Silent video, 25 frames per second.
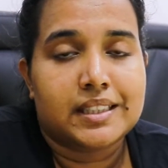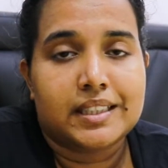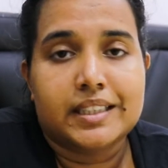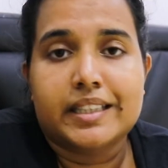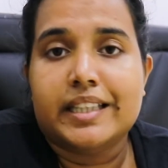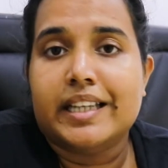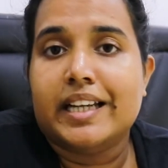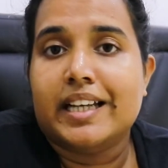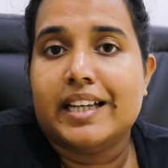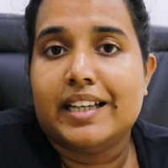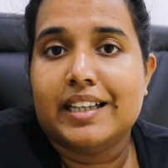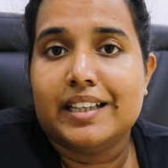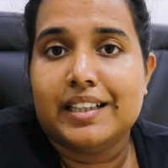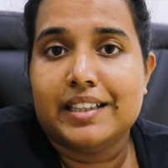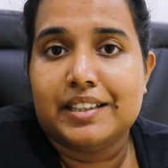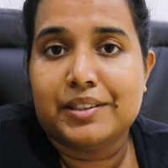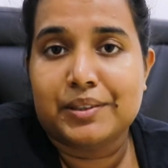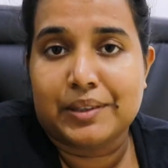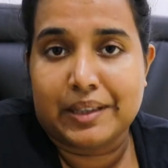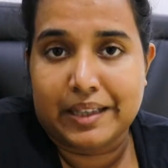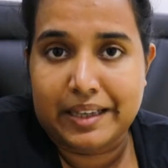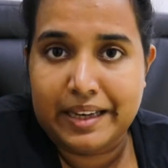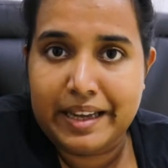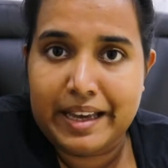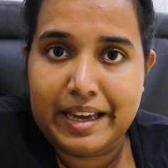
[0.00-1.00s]
Then I took
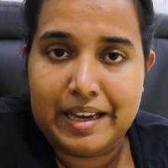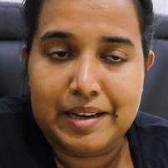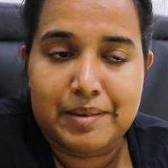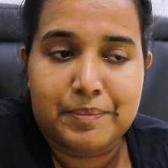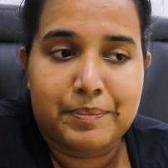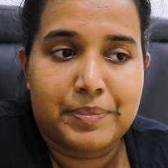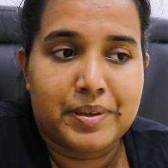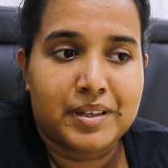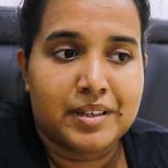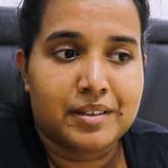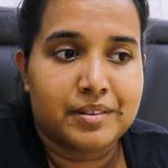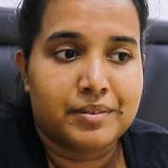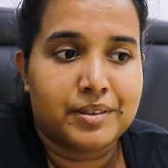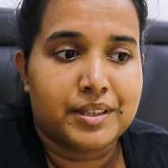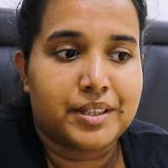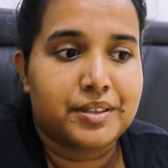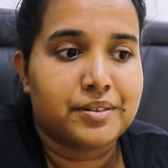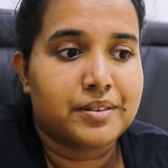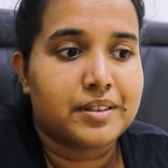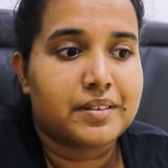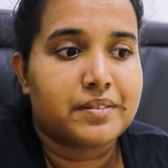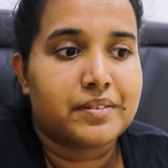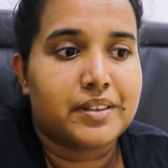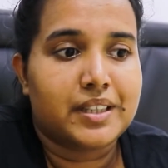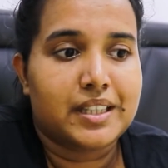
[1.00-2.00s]
a nap, which
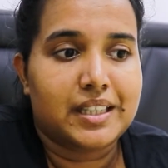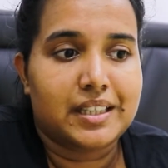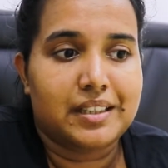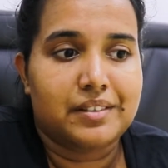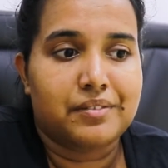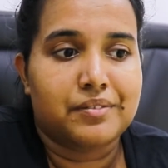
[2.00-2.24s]
was very